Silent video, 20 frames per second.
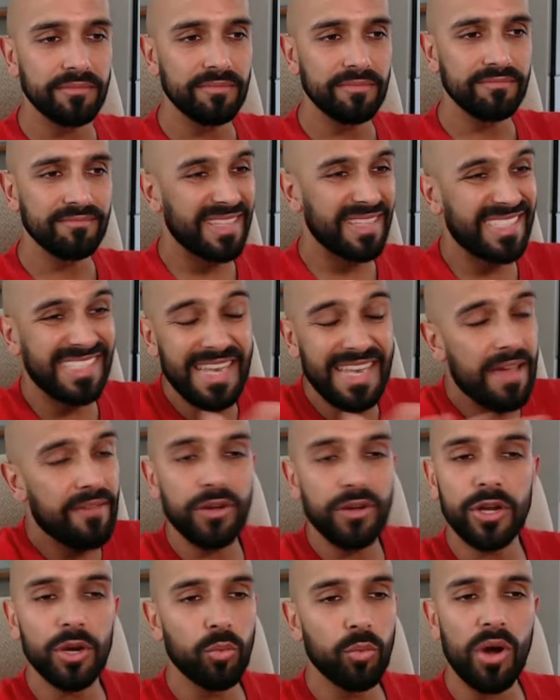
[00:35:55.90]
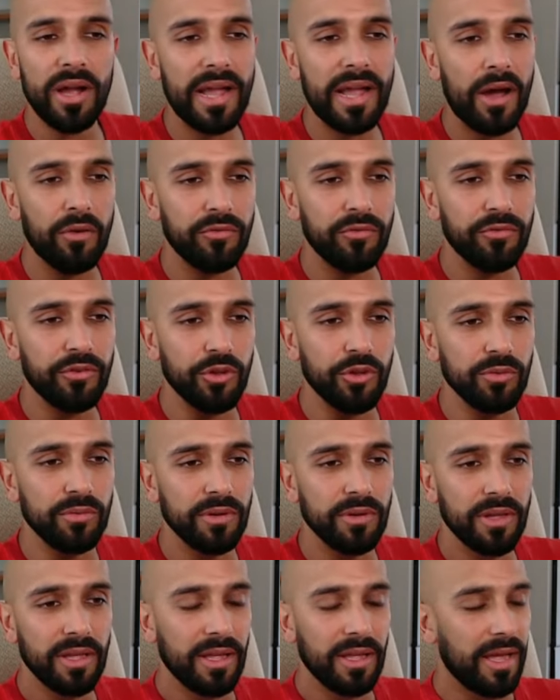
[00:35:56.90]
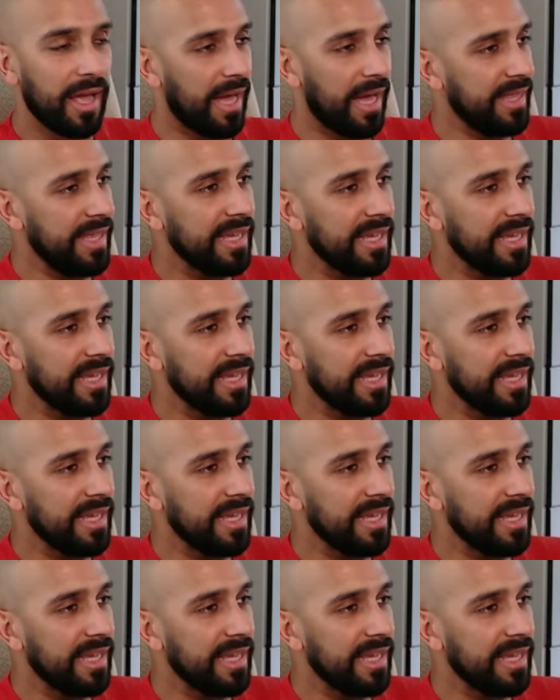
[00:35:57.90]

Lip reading: It's never going to work out for you. And the